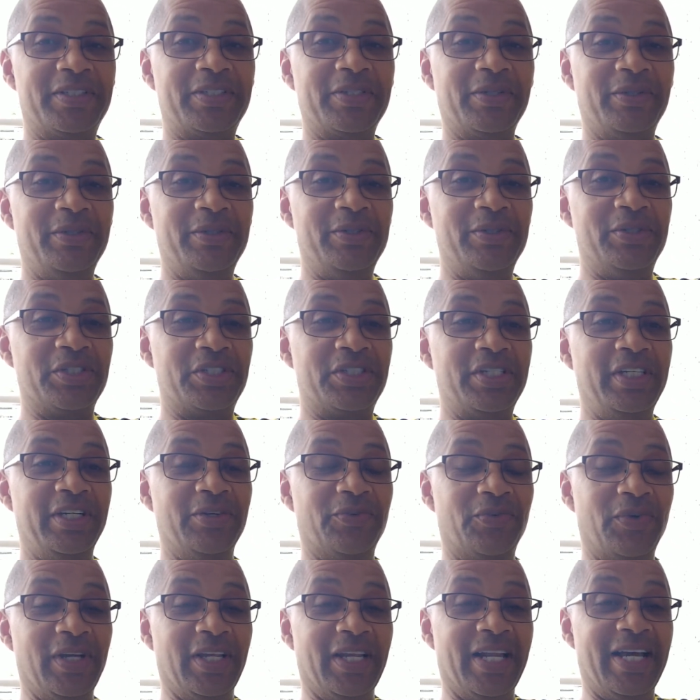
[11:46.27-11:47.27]
So you just need
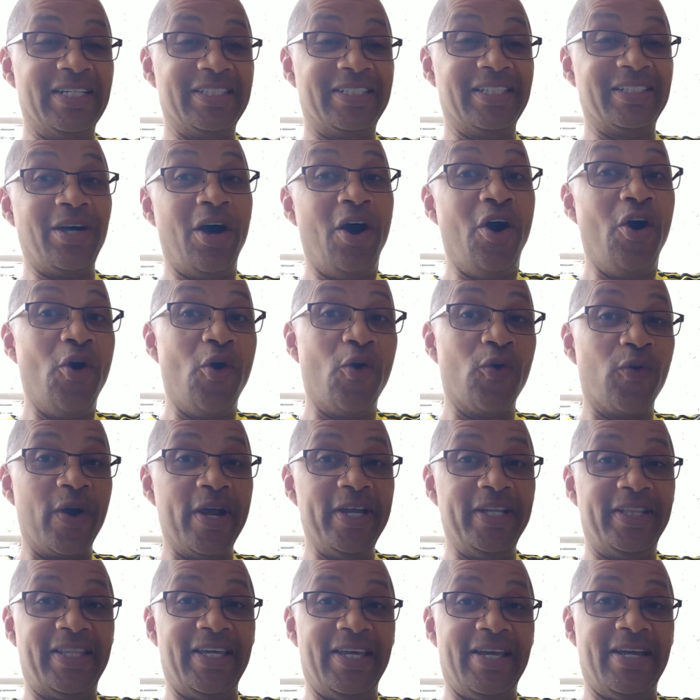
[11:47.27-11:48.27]
to realize there's a hole
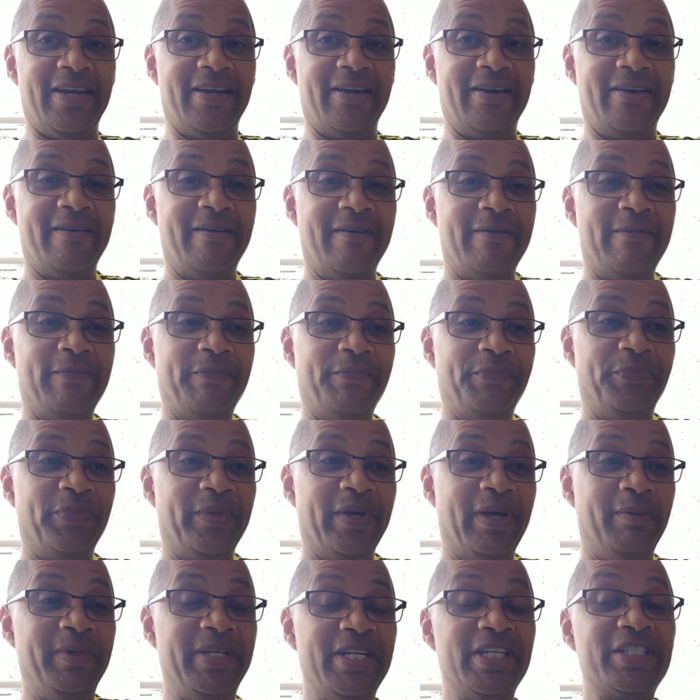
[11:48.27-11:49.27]
right there.
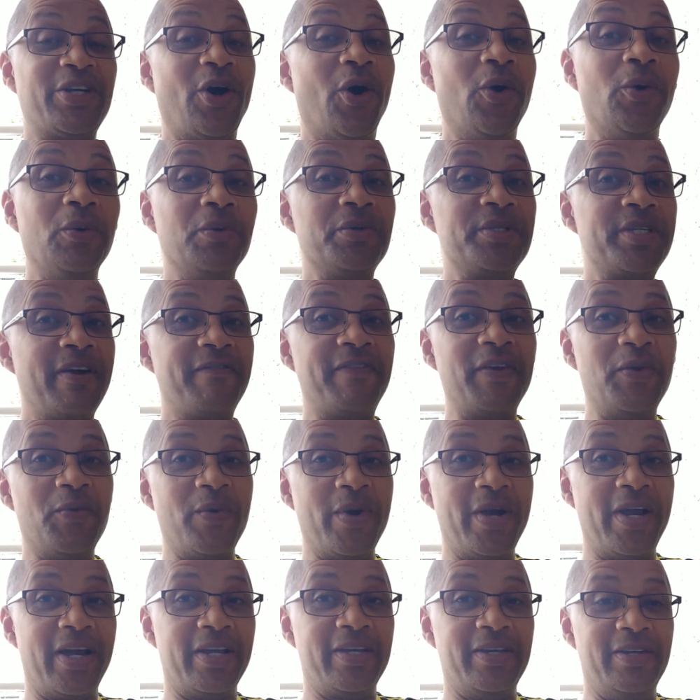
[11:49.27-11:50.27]
I mean, there's holes
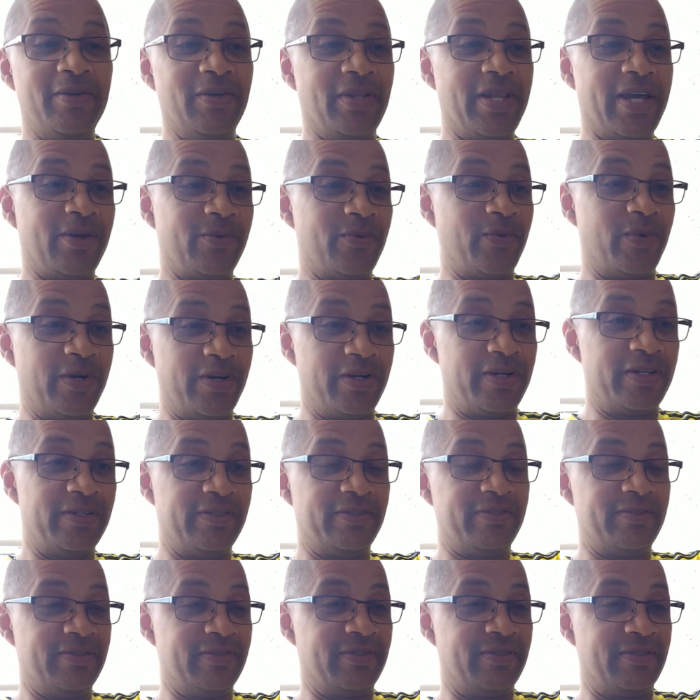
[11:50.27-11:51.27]
everywhere, you know, like where
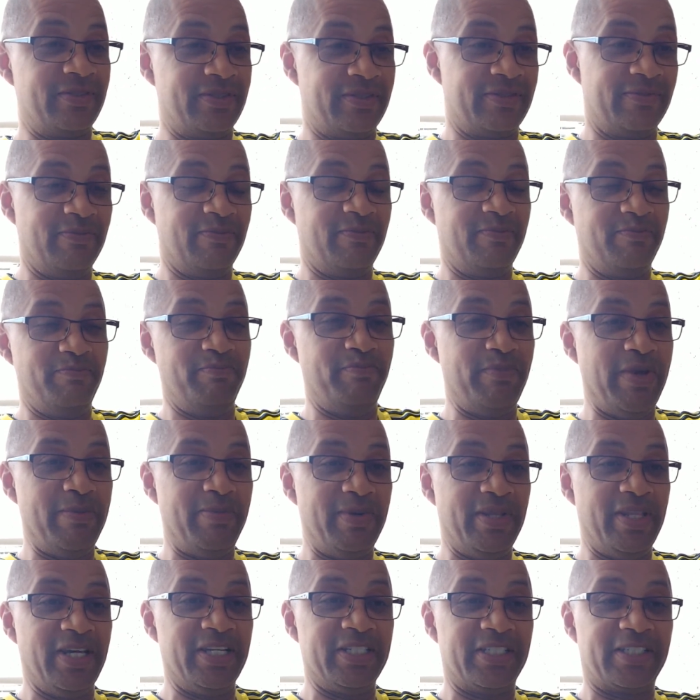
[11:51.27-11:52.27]

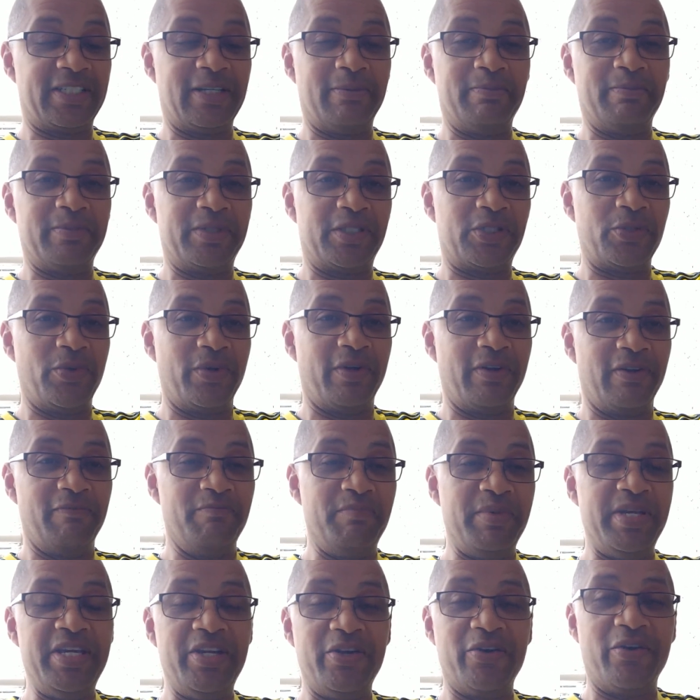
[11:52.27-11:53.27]
maybe there's some sort of
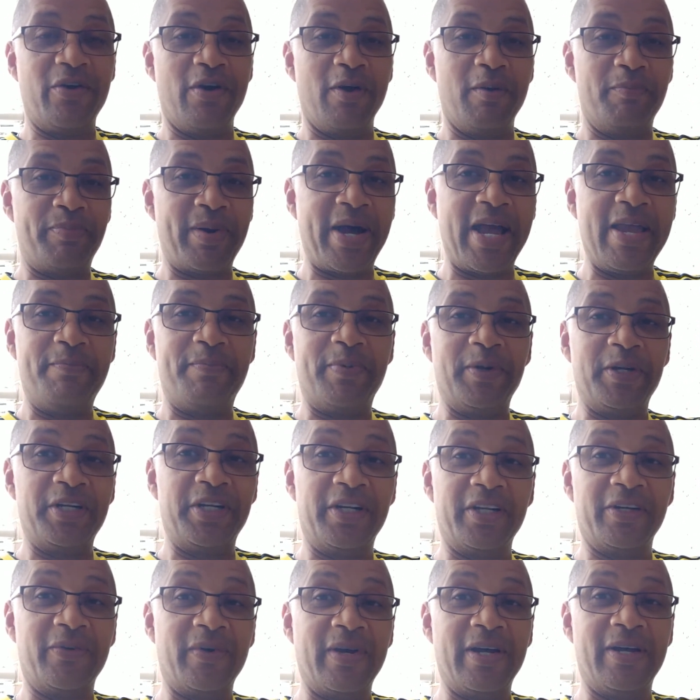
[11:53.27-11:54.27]
meter or pipe under
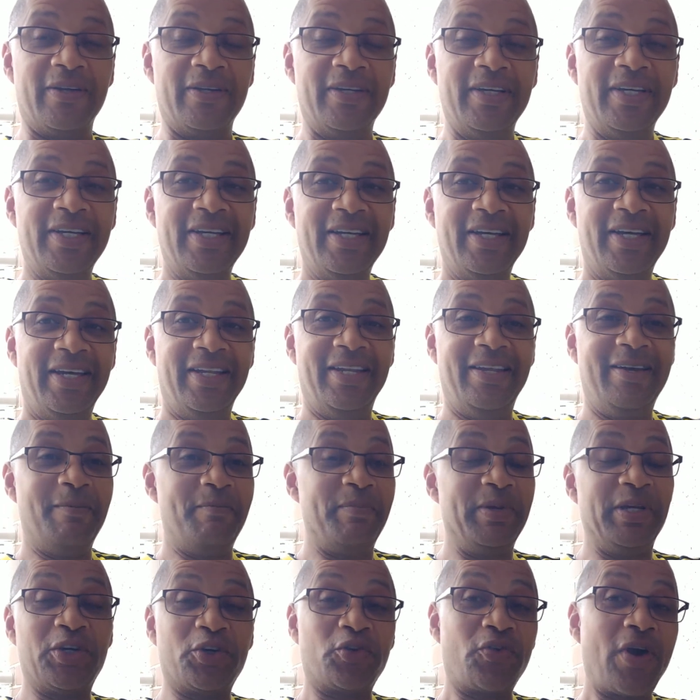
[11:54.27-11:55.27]
the ground, and they'll
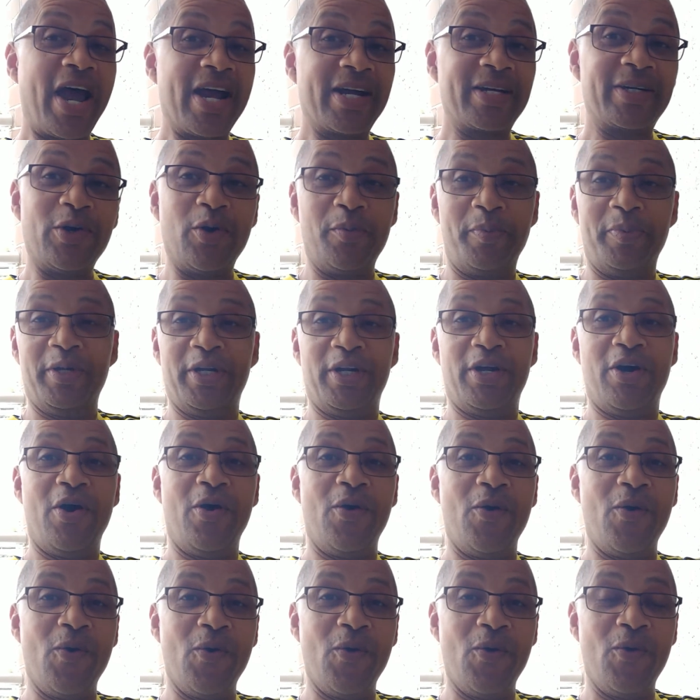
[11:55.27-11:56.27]
be cracked open in a
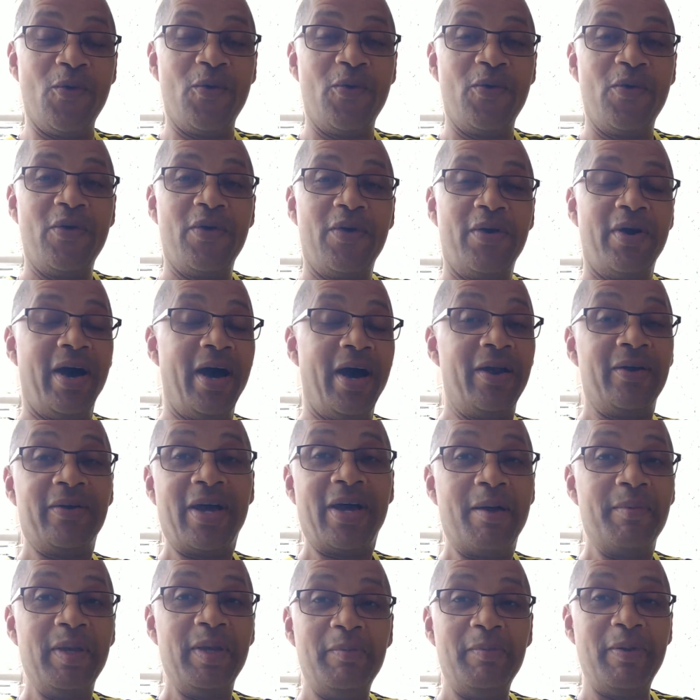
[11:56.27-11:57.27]
hole. I don't
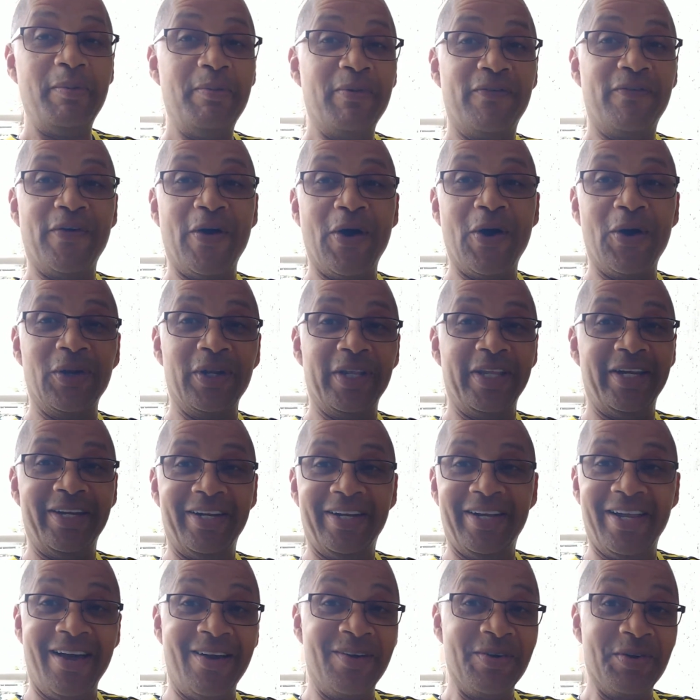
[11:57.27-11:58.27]
know how many people fall in
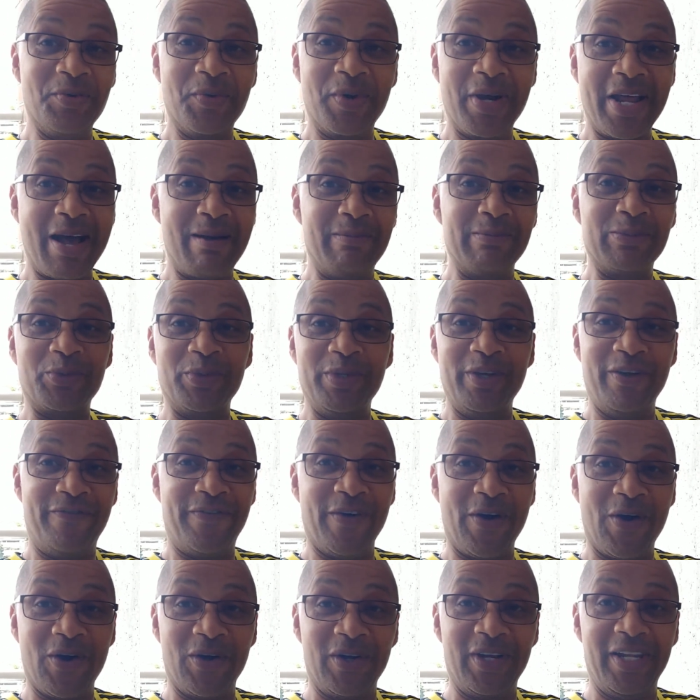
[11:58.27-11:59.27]
it. I don't know what happens when you
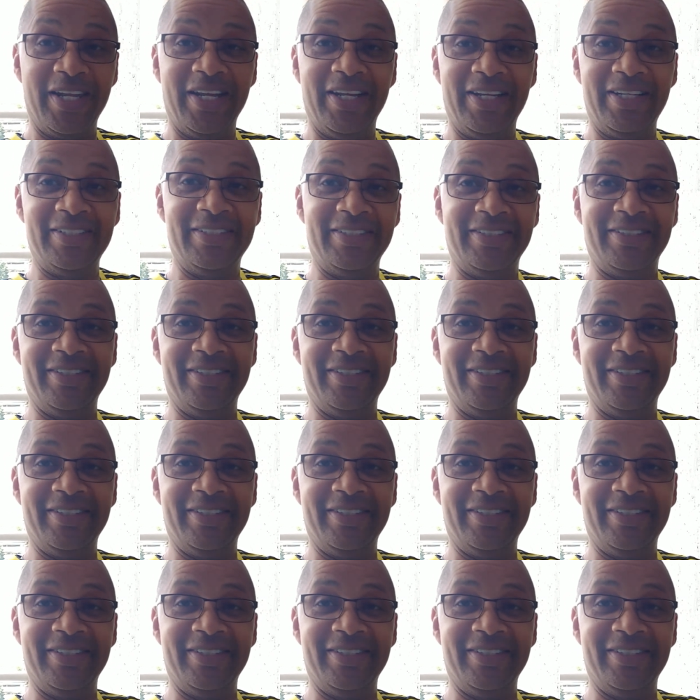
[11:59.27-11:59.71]
fall in it.